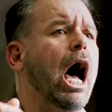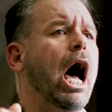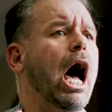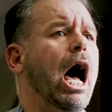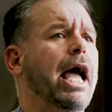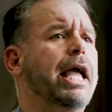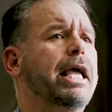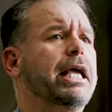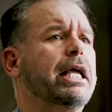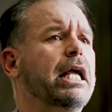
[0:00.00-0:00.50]

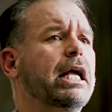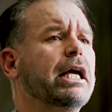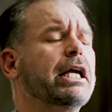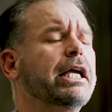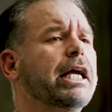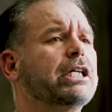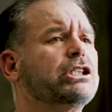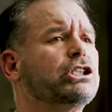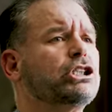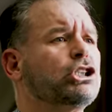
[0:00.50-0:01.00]
I
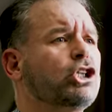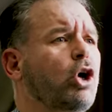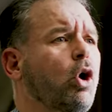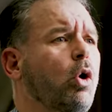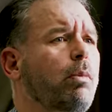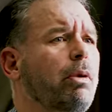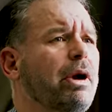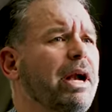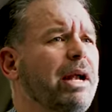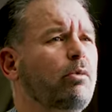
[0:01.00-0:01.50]
get
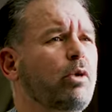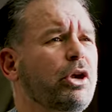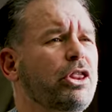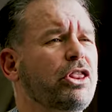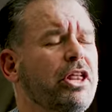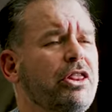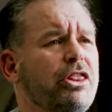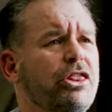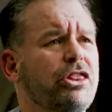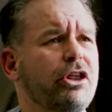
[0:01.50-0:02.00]
sober, and
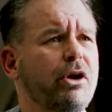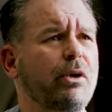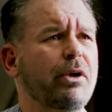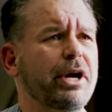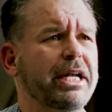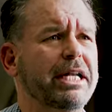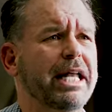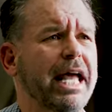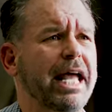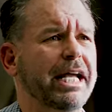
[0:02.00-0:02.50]
within
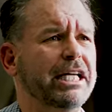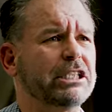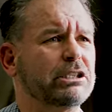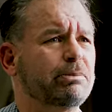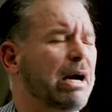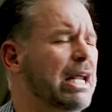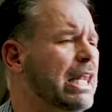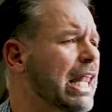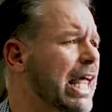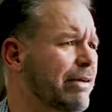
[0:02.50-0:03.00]
30 days,
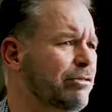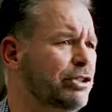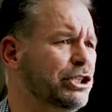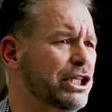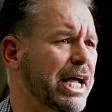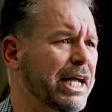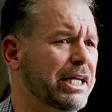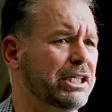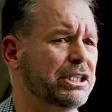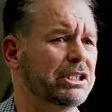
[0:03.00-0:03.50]
my life
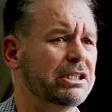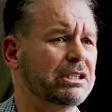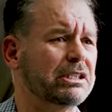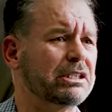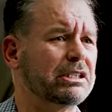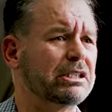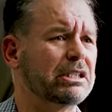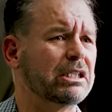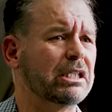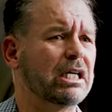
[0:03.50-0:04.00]

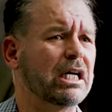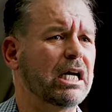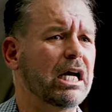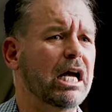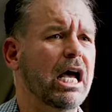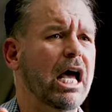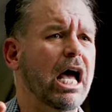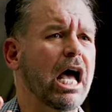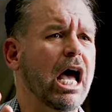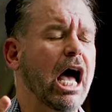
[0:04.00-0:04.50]
changes.
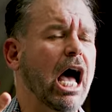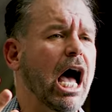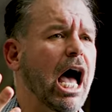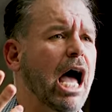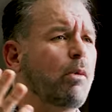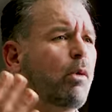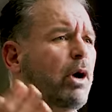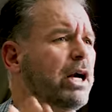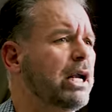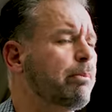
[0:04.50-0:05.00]

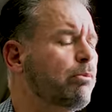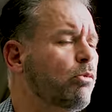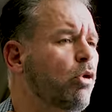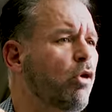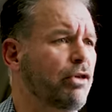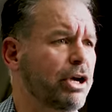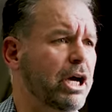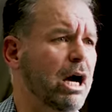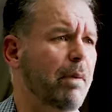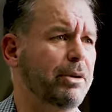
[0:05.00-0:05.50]
I wind up
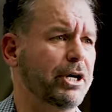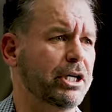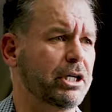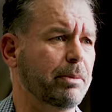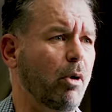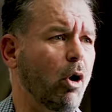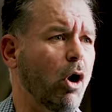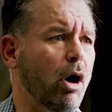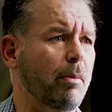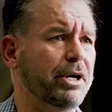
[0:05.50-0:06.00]
moving up in the
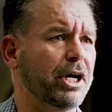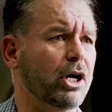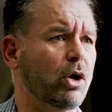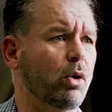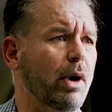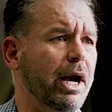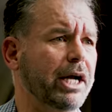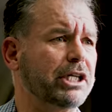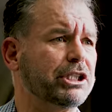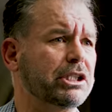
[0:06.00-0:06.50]
Department of
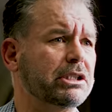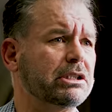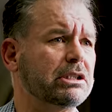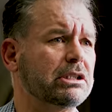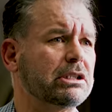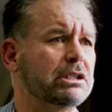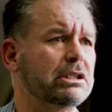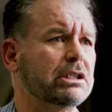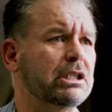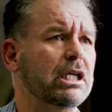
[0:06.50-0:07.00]

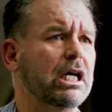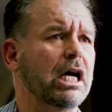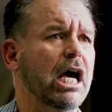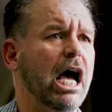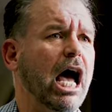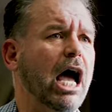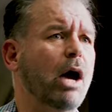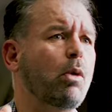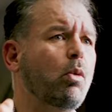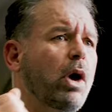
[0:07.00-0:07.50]
Corrections.
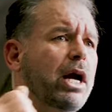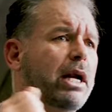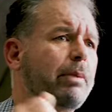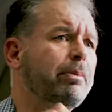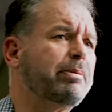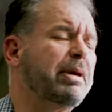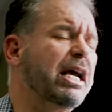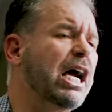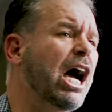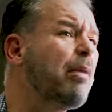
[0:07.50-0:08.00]
I wind
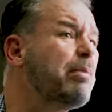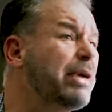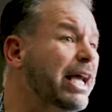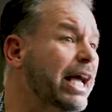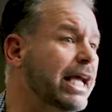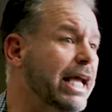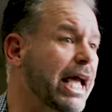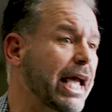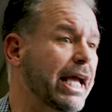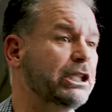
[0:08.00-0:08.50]
up becoming
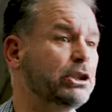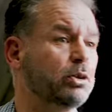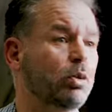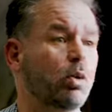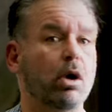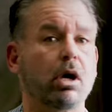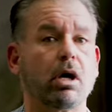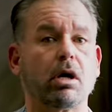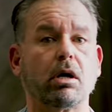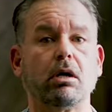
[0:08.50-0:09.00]
a
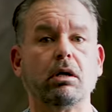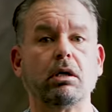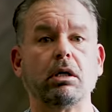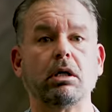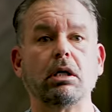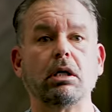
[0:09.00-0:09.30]
caseworker.